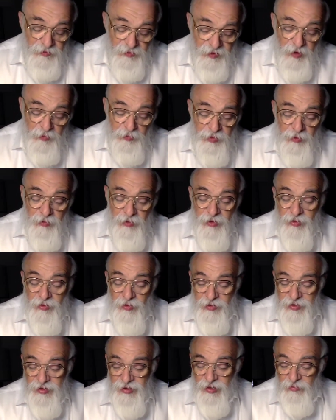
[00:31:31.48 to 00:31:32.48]
Deeper, we're
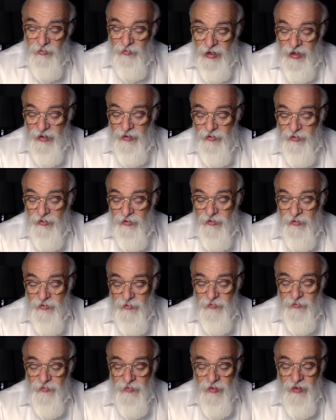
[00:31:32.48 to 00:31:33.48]
causing him tainug.
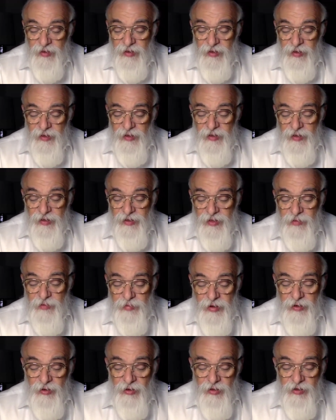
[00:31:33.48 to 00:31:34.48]

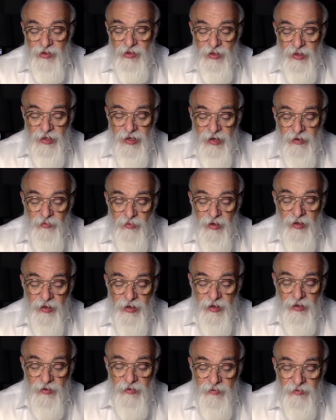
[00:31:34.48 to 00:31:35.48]
Shepanosing in
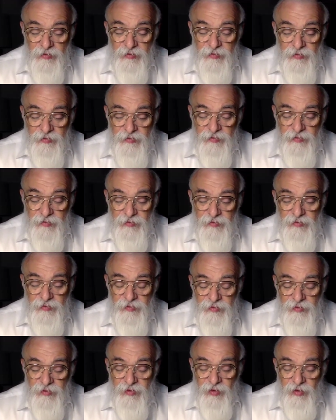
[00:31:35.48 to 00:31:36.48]
Amoichin.
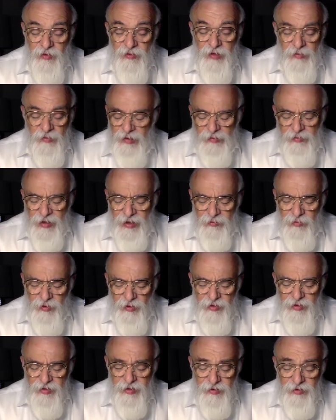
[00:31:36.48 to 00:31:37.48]

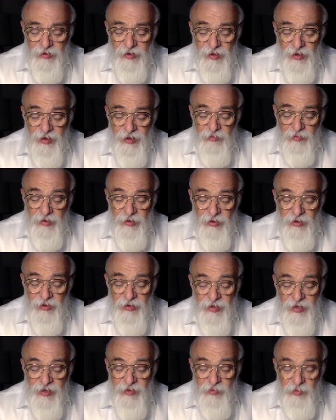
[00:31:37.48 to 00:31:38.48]
Amozin.
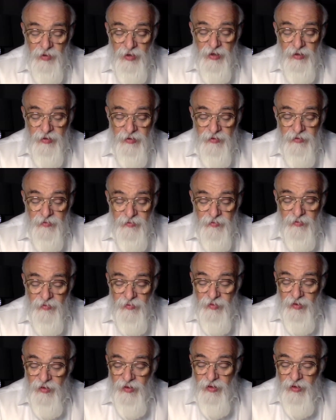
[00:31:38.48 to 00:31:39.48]
Panos is bread.
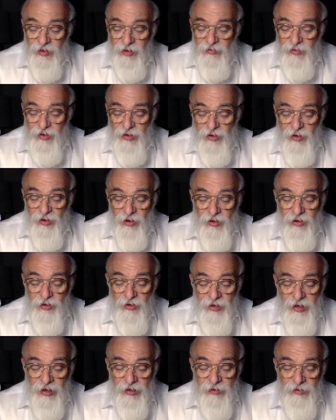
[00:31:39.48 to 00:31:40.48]
The
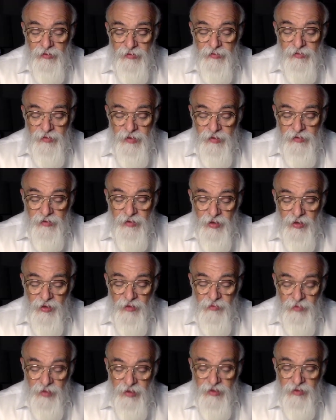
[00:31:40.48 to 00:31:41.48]
koi al
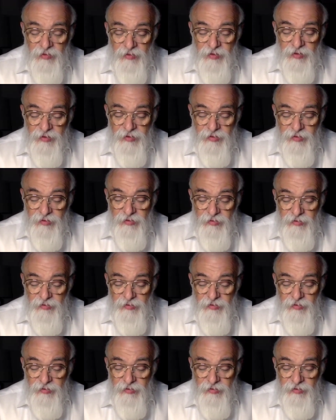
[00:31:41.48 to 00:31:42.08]
mitzvahs.